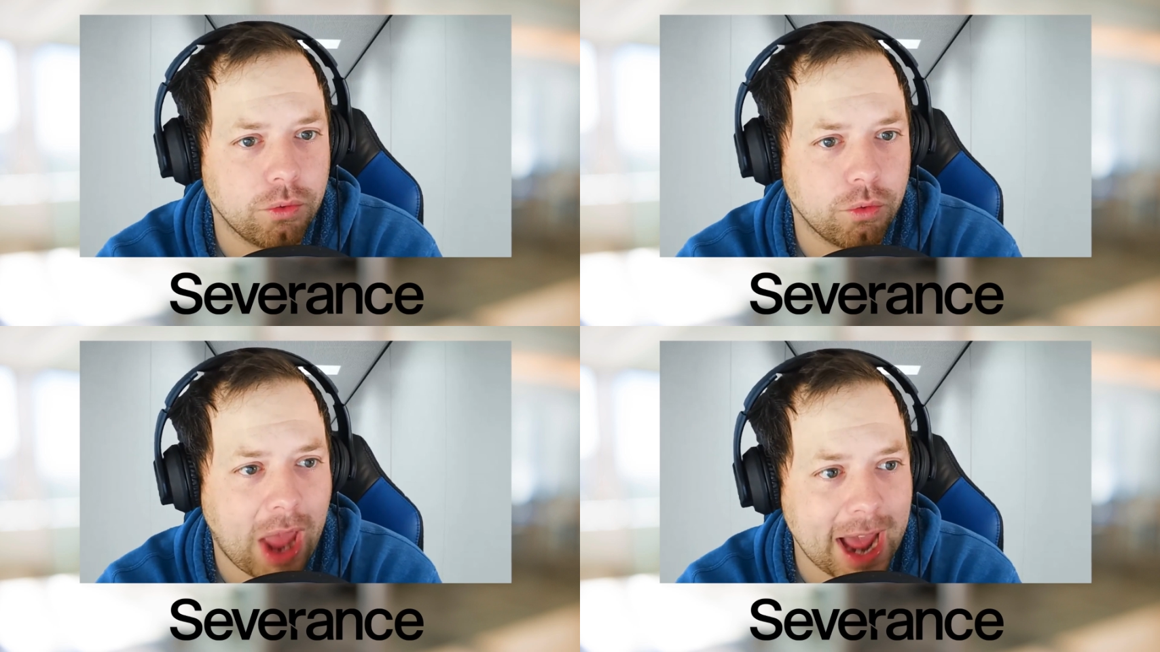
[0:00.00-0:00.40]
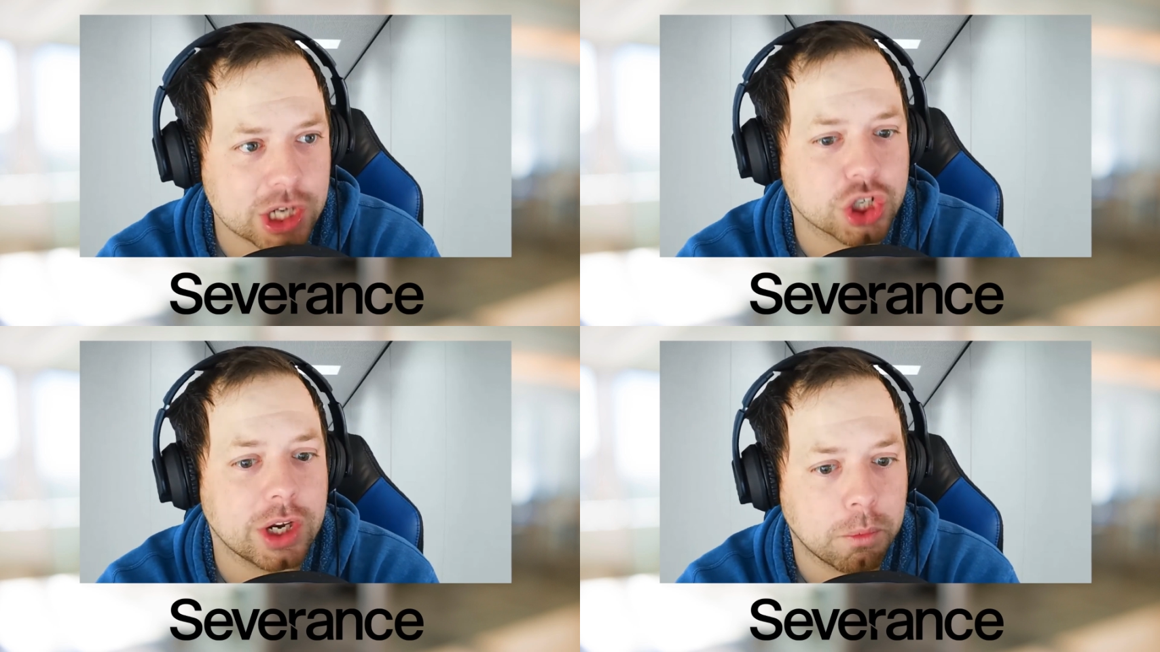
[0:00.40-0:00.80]

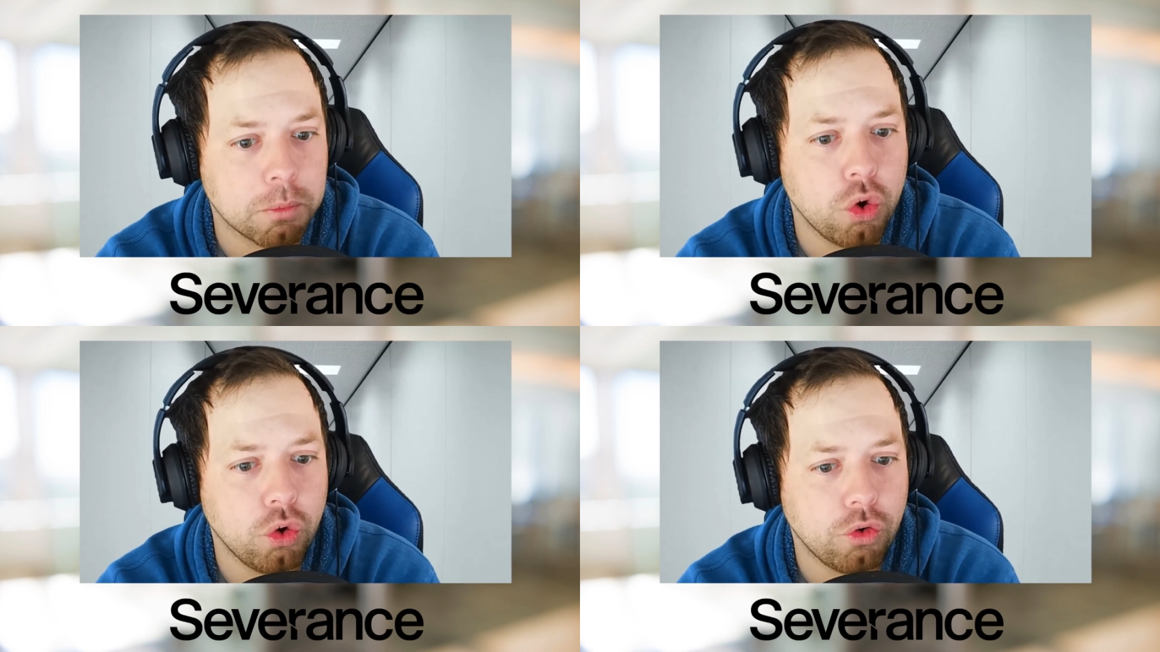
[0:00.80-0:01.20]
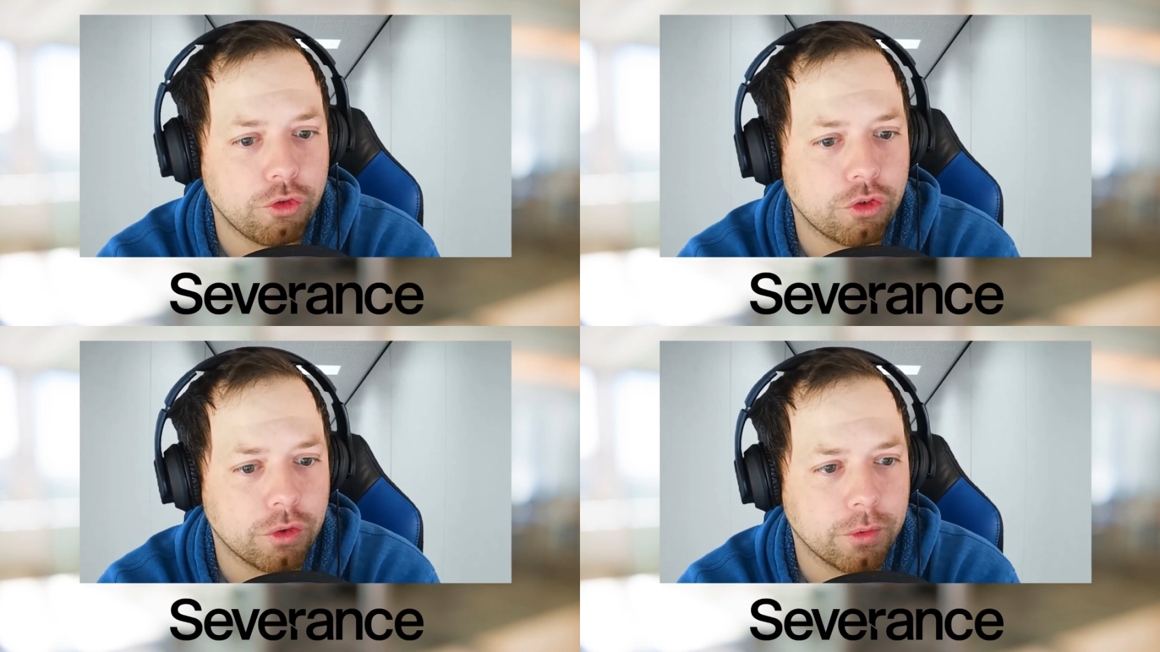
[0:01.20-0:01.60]
actually
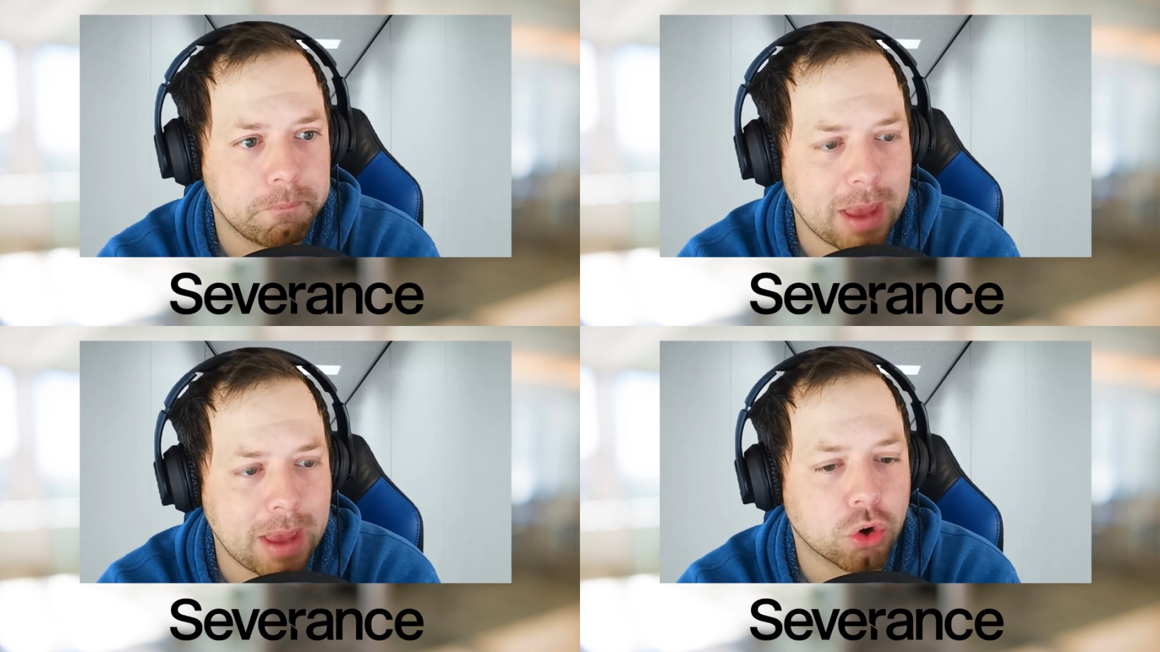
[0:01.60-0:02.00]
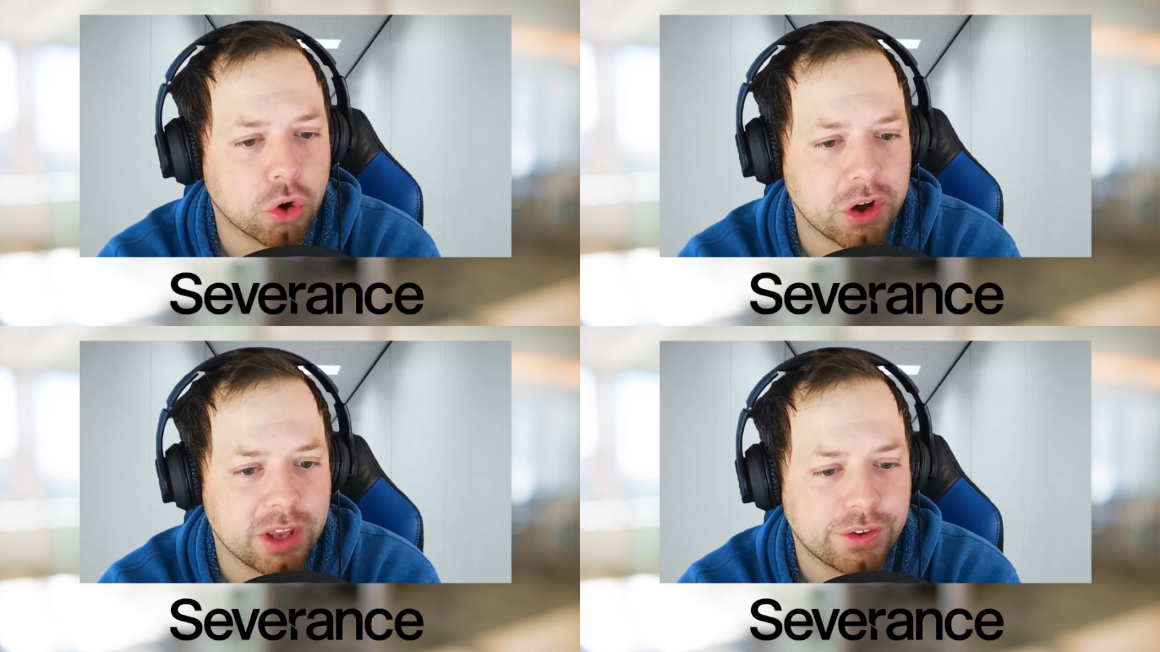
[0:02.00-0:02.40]
remove
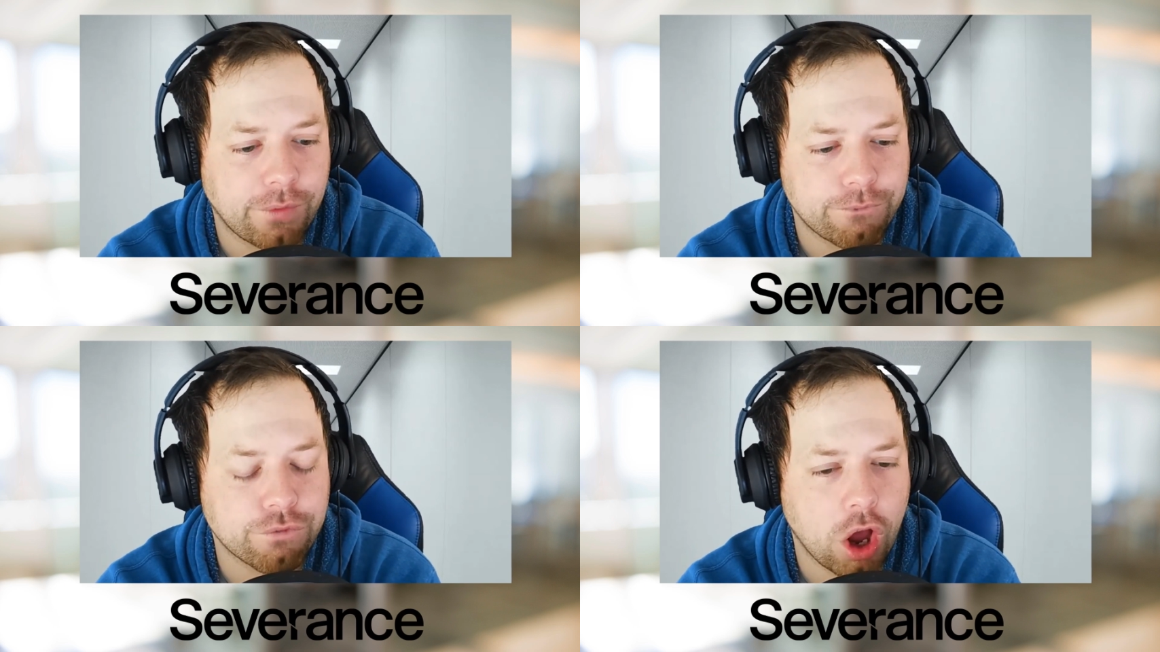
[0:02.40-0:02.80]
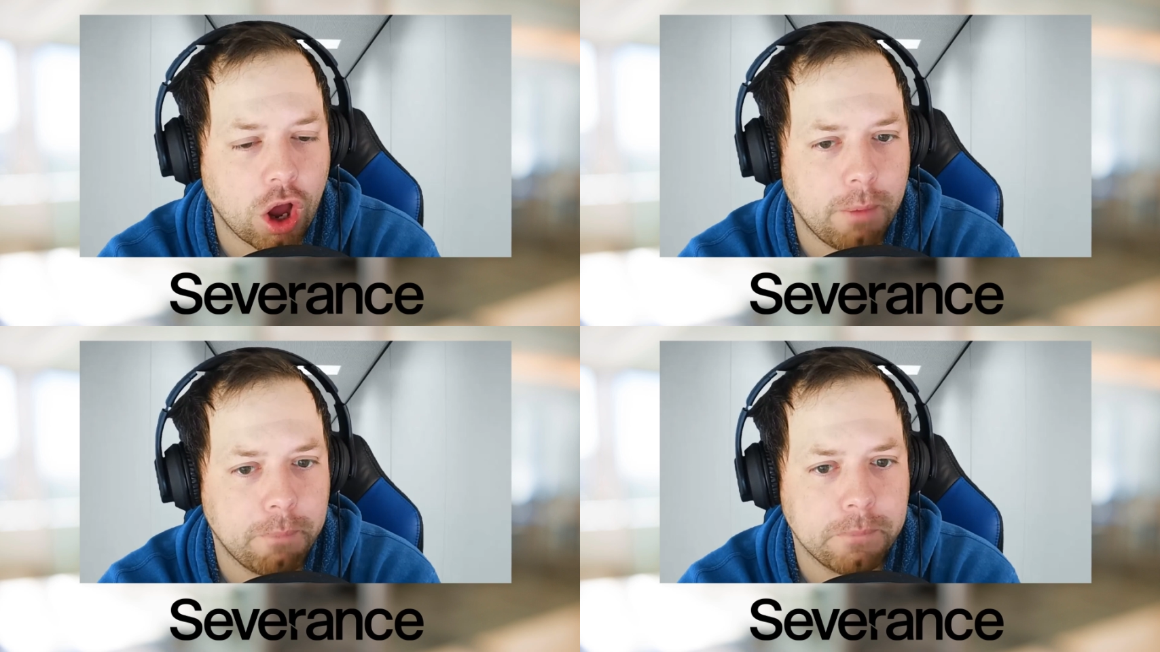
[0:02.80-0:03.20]
memories
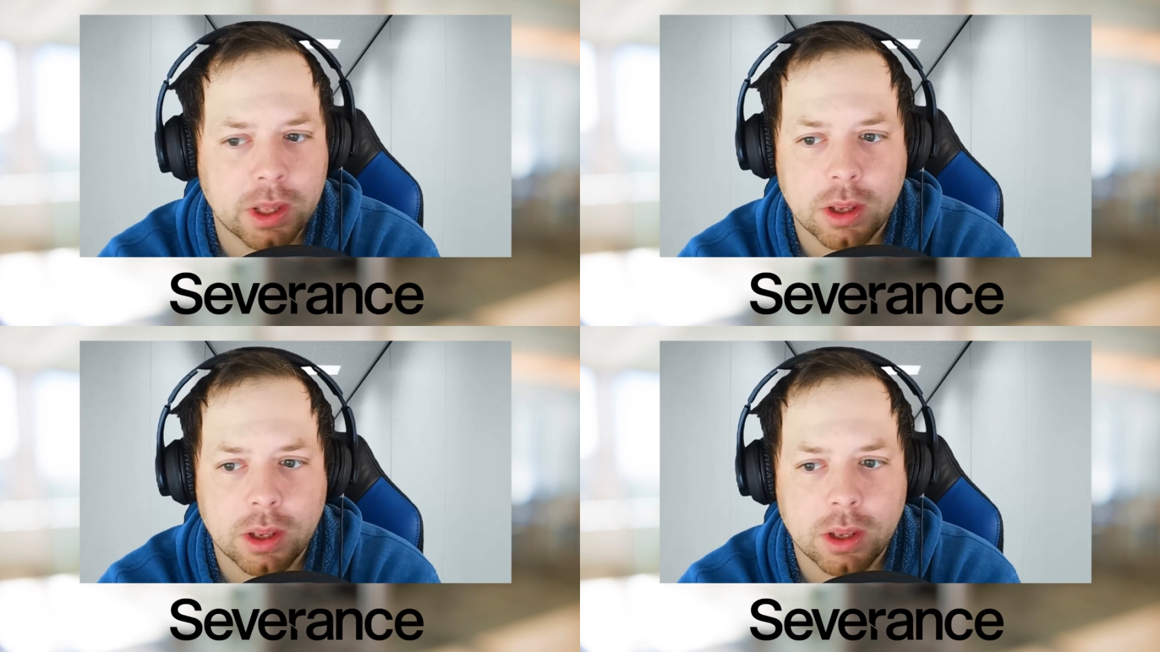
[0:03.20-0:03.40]
from